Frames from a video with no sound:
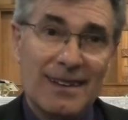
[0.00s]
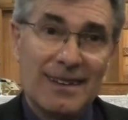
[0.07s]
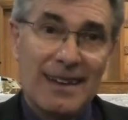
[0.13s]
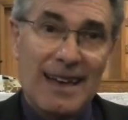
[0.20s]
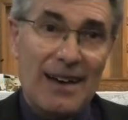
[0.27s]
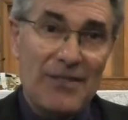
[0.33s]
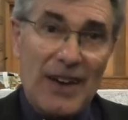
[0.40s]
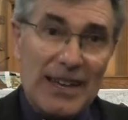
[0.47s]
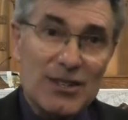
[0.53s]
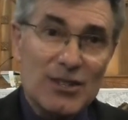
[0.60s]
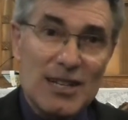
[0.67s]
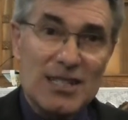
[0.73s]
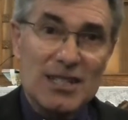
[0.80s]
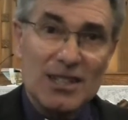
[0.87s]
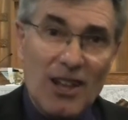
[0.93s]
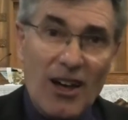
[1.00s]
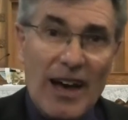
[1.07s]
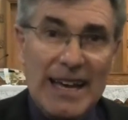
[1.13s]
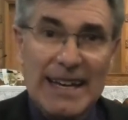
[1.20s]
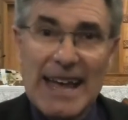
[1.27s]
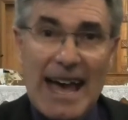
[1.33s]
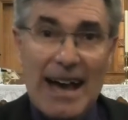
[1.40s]
Our value doesn't
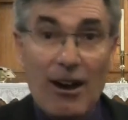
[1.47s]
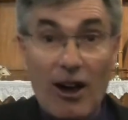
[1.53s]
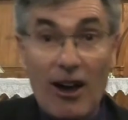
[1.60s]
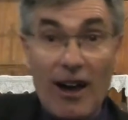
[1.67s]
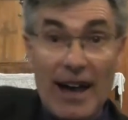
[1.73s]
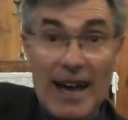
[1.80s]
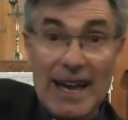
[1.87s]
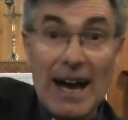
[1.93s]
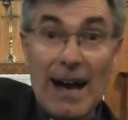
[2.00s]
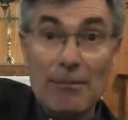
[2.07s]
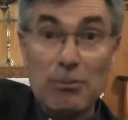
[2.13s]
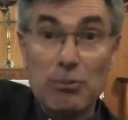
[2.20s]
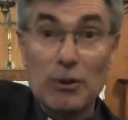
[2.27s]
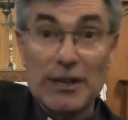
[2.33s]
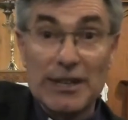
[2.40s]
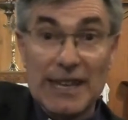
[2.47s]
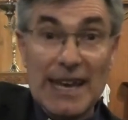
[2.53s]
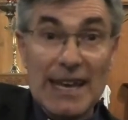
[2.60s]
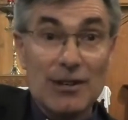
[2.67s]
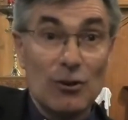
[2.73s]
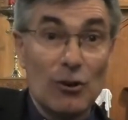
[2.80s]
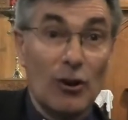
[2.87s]
lie in how high up we
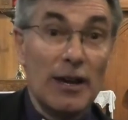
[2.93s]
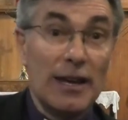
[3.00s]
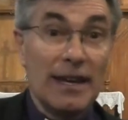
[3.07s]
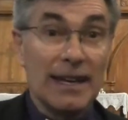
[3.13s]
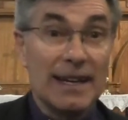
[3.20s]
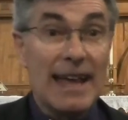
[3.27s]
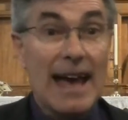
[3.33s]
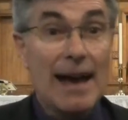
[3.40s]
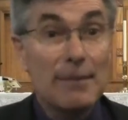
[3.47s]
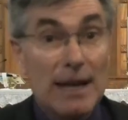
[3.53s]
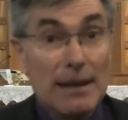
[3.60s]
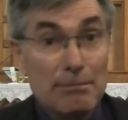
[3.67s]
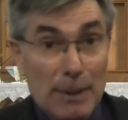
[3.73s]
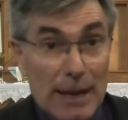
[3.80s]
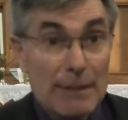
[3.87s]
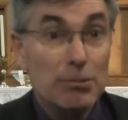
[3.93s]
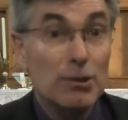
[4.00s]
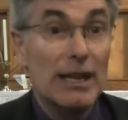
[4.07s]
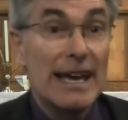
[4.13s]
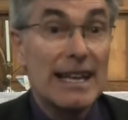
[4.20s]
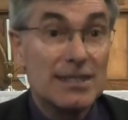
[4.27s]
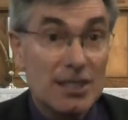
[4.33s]
get or in how many
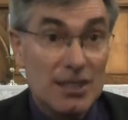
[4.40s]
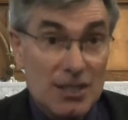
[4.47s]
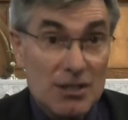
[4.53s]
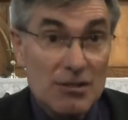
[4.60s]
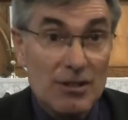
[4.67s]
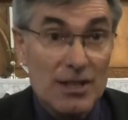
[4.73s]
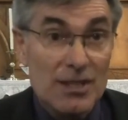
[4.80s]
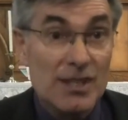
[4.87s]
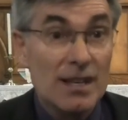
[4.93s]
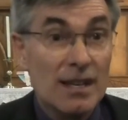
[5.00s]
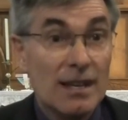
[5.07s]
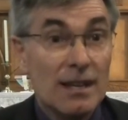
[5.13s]
people answer to us.